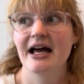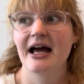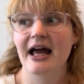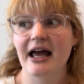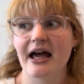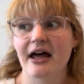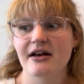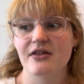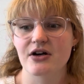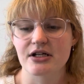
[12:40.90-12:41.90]

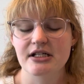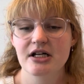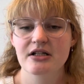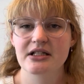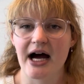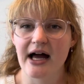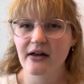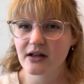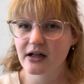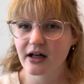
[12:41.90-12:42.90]
and they're still dyeing
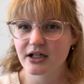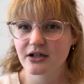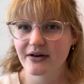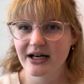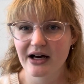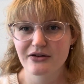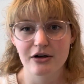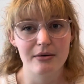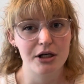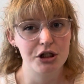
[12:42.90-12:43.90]
the collection right now, so
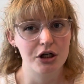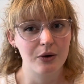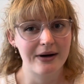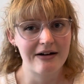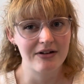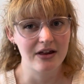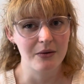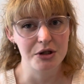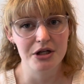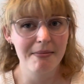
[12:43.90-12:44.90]
I'm not sure when everything
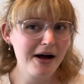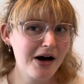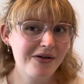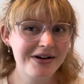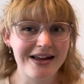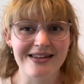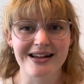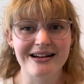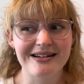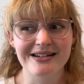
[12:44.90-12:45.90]
will ship out, and
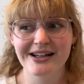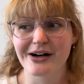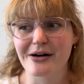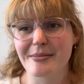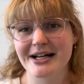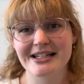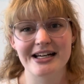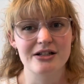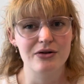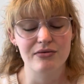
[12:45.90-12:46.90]
then, you know, it might
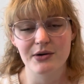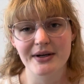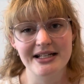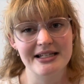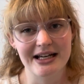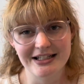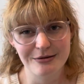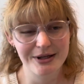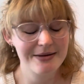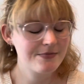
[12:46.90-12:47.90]
take 2-3 weeks to get to
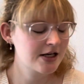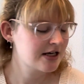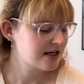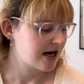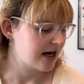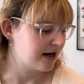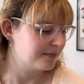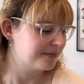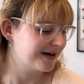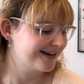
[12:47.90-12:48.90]
me,
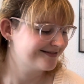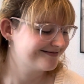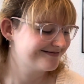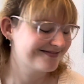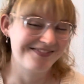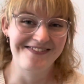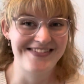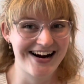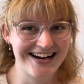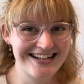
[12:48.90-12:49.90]
but
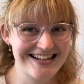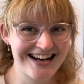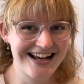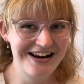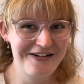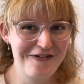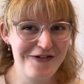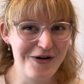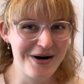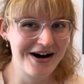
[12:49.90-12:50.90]
very excited
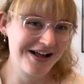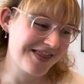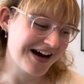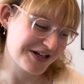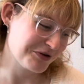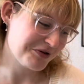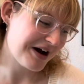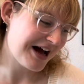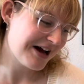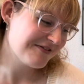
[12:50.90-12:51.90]
for that to
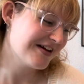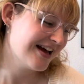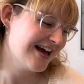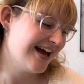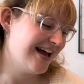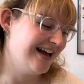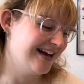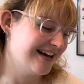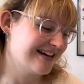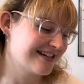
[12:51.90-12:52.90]
arrive
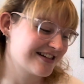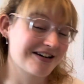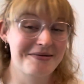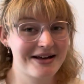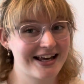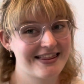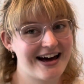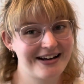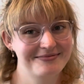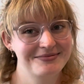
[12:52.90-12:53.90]
and start making
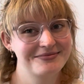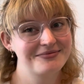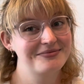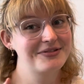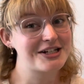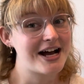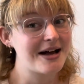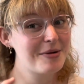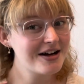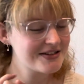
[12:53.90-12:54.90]
that, which I
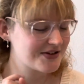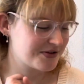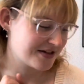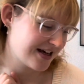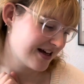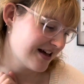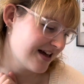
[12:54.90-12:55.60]
am also using